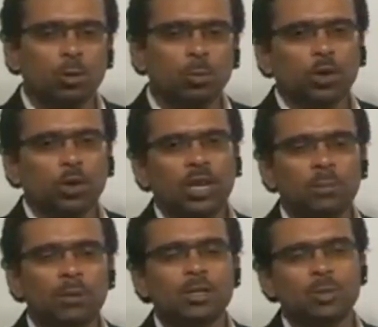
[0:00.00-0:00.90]
to both
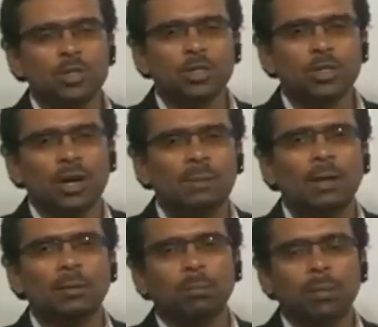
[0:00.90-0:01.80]
terminals, which is
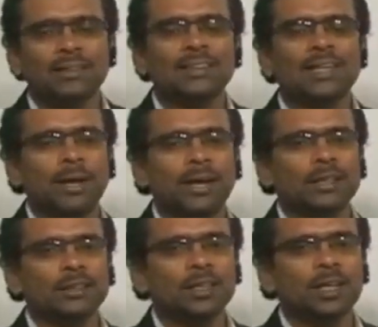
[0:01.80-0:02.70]
common, plus and
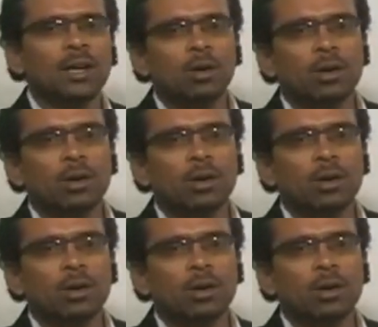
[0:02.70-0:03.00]
minus,